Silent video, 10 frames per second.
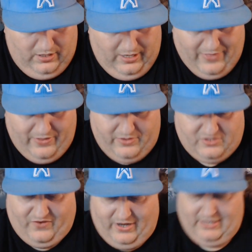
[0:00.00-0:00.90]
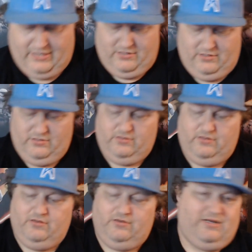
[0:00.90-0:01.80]
And then there's fighting.
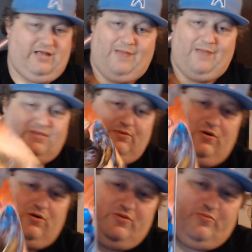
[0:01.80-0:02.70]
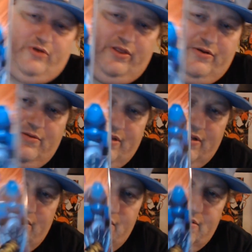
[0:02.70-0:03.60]
And I'm going to keep going with the brother
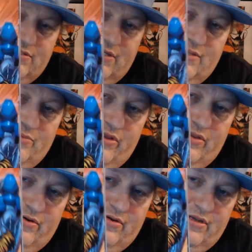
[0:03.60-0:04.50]
because look at the brother.